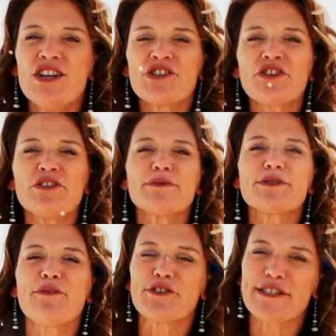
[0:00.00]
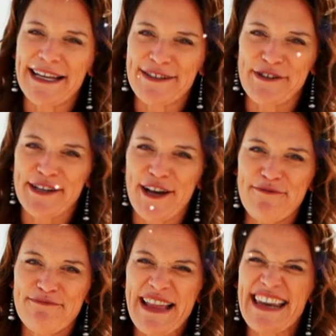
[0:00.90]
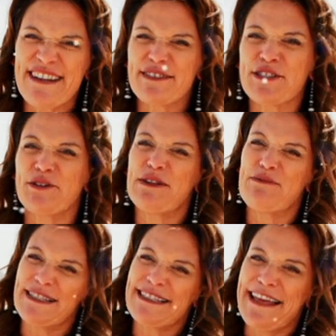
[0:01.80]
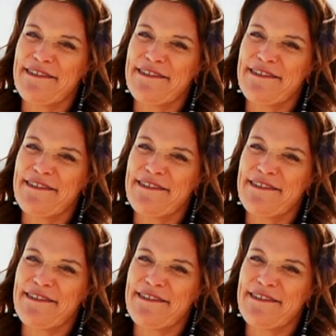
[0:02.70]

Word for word: Sure, it was over ten years ago, and it was only one-tenth